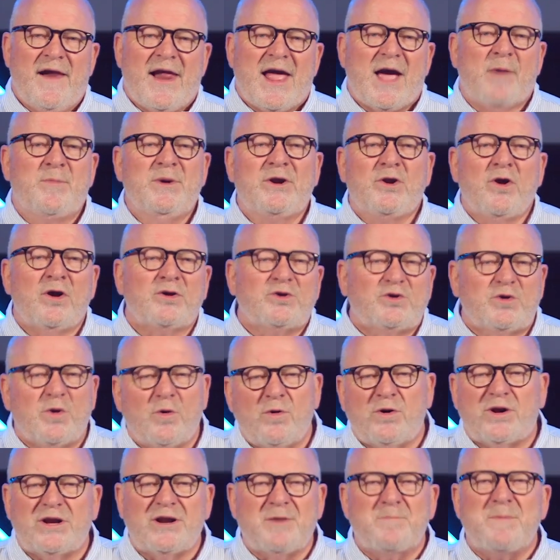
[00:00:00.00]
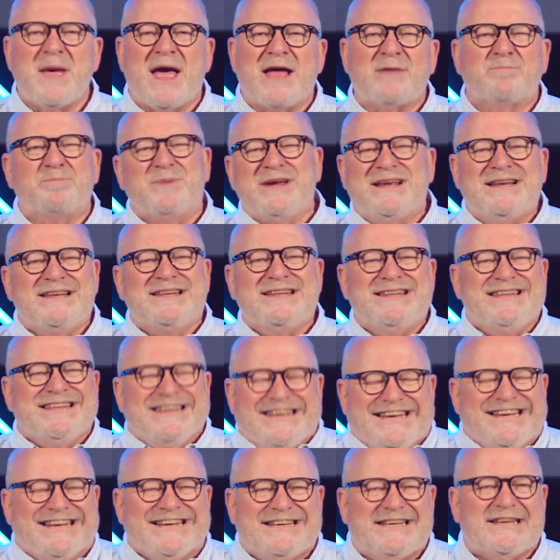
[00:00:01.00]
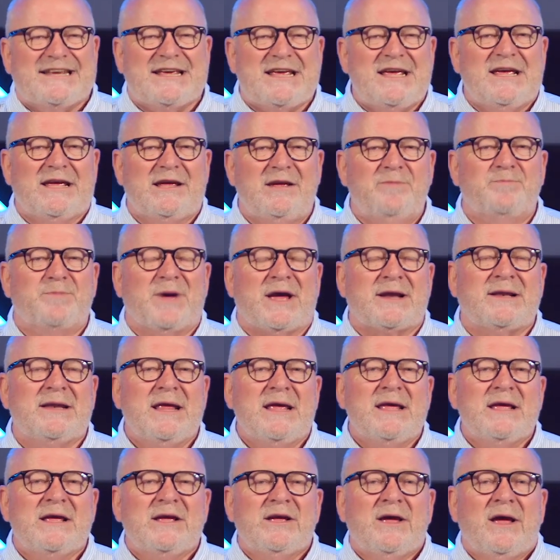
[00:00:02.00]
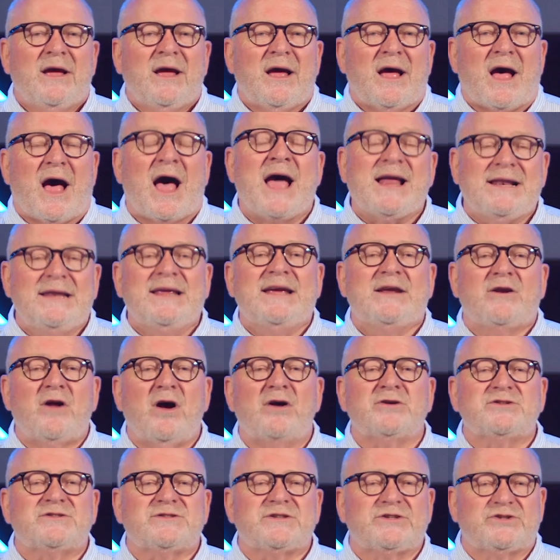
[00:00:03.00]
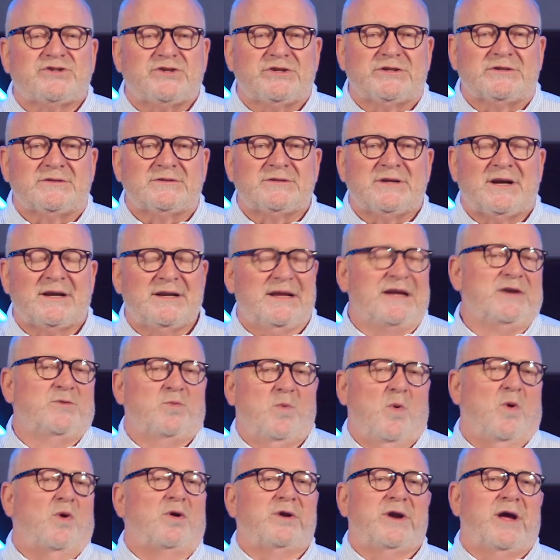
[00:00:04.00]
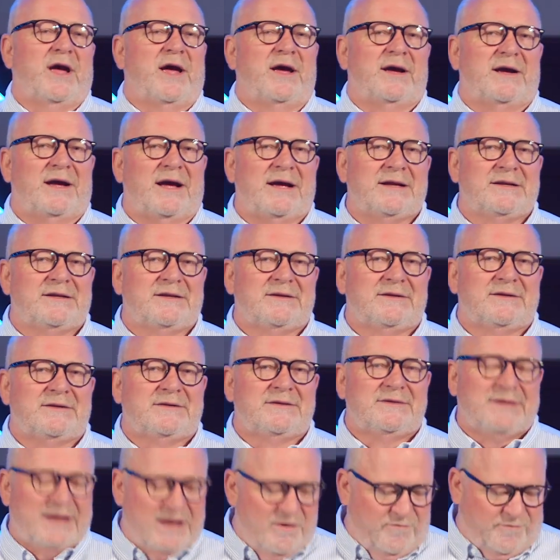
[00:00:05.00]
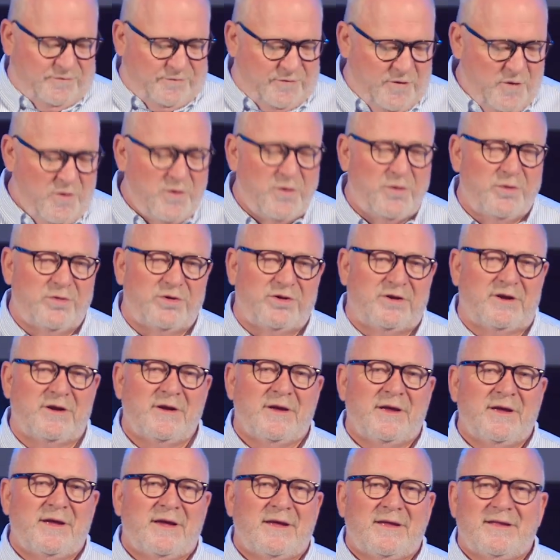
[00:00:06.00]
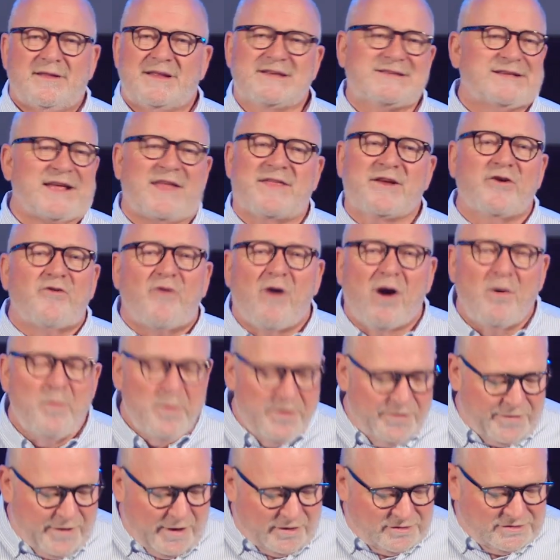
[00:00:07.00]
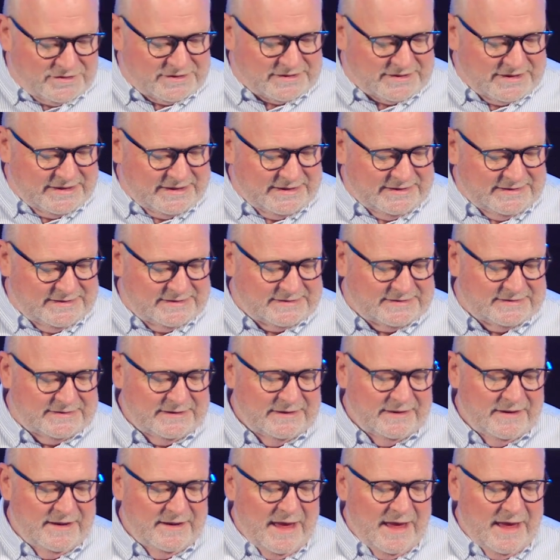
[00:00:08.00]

And we're not talking about being needy, but I need oxygen, I need water, I need food. There's nothing wrong with those things.